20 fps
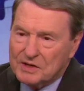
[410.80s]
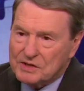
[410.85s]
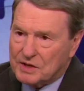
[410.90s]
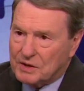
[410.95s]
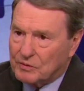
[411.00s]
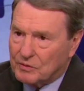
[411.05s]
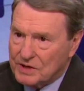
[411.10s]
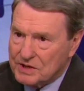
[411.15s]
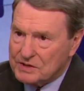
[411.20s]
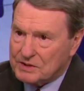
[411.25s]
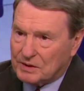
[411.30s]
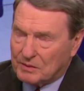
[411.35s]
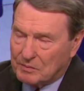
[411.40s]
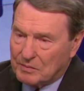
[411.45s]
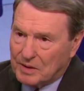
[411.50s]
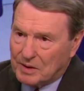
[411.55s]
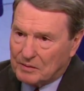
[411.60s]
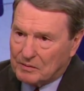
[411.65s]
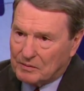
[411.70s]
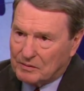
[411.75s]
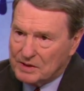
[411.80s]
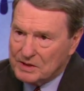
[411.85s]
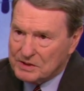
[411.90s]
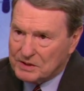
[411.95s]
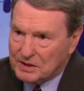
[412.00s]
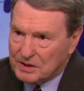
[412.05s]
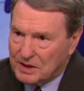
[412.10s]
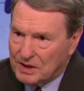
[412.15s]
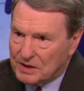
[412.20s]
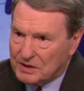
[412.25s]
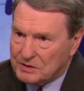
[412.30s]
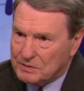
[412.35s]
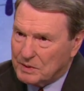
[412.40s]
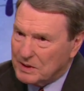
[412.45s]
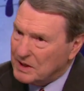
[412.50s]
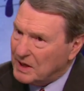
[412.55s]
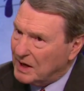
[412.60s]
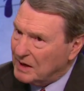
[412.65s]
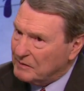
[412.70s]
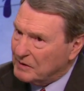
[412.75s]
least in recent recent years, been
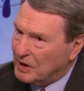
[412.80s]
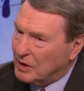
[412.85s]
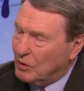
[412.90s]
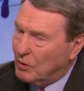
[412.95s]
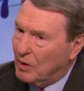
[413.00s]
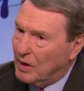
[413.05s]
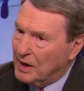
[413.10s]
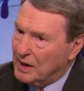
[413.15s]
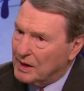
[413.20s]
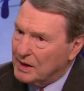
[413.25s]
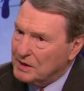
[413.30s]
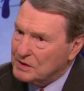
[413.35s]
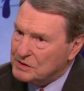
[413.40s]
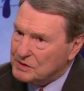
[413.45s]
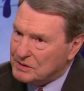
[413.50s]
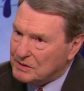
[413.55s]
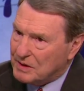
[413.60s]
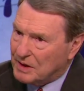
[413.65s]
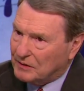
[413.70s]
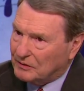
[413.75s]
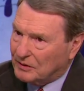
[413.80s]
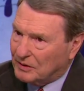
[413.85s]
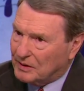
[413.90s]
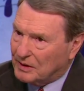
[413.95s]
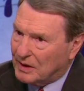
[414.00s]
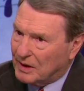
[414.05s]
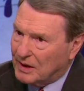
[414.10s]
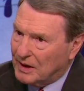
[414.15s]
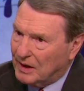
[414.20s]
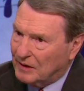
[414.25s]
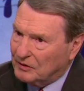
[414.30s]
kind of a quiet issue, has it not? It